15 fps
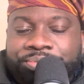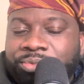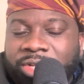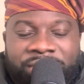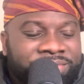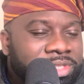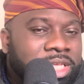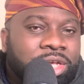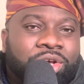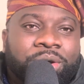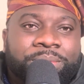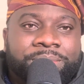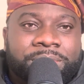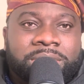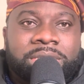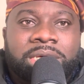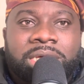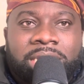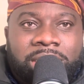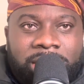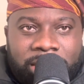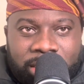Vincent Company
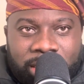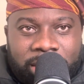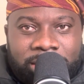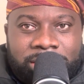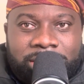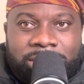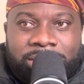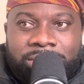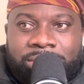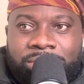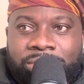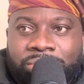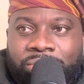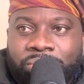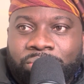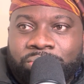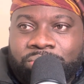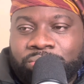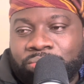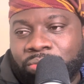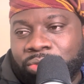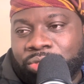that
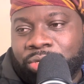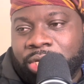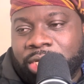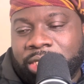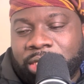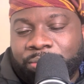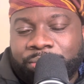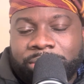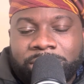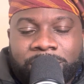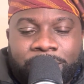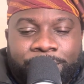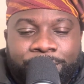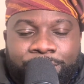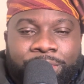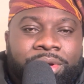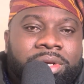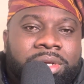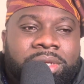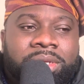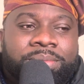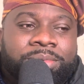was relegated with
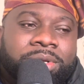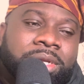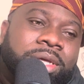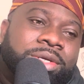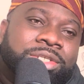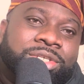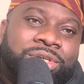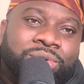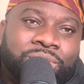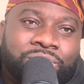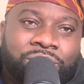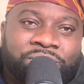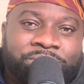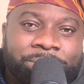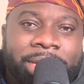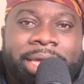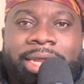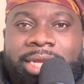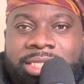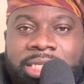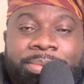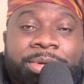Burnley, but now he's a coach of Bayern and
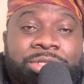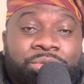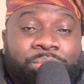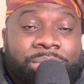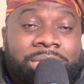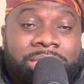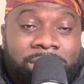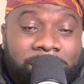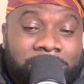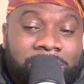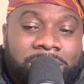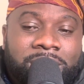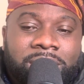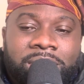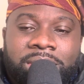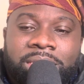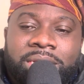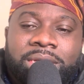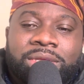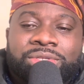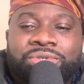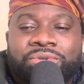he's about to win the league.
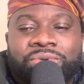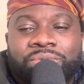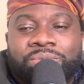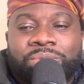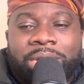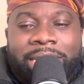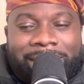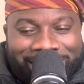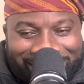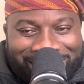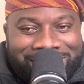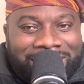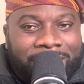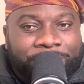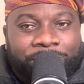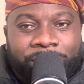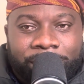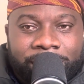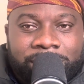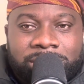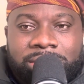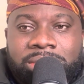So I get that
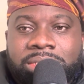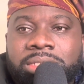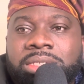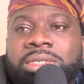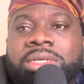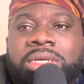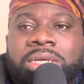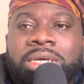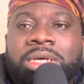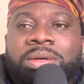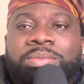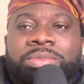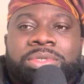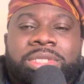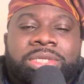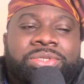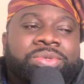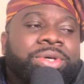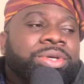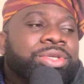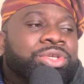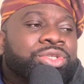point, but as
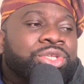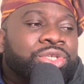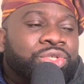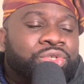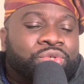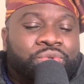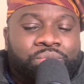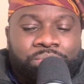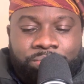well you need to